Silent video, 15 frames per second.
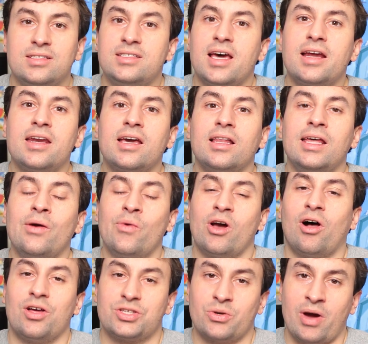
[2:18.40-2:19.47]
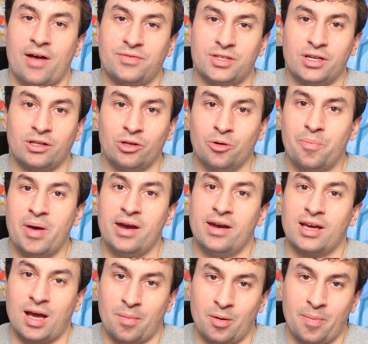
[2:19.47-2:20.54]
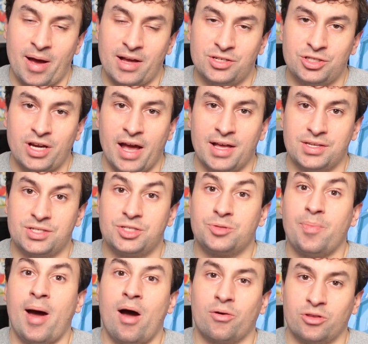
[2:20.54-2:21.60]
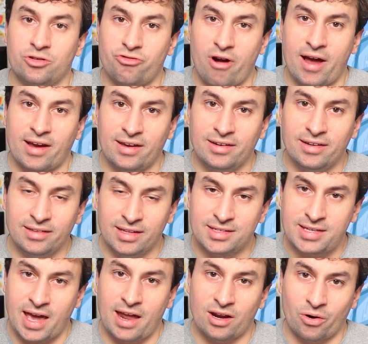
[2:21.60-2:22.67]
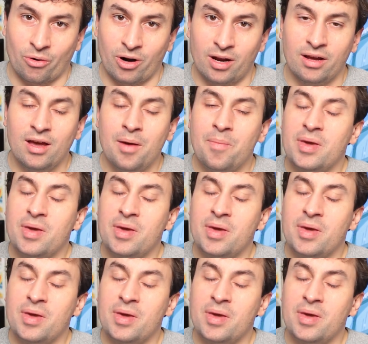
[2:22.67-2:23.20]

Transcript: Technically, we also have to include Benedict Cumberbatch as Smaug the Dragon in this category,